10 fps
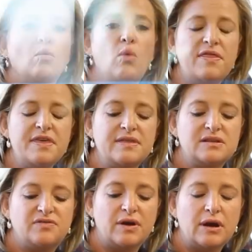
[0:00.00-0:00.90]
One thing
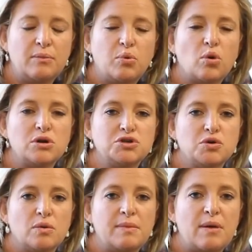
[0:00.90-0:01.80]
that's very important
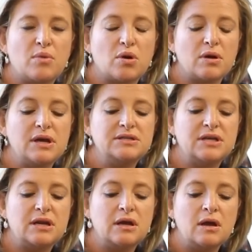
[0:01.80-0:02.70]
to remember is
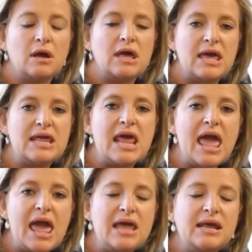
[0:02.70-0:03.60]
that in
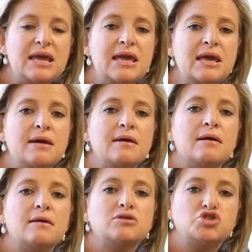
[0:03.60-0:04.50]
any
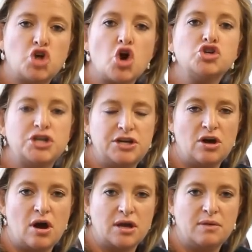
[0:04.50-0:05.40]
charging
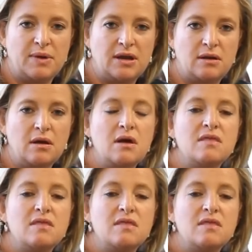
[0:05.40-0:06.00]
document,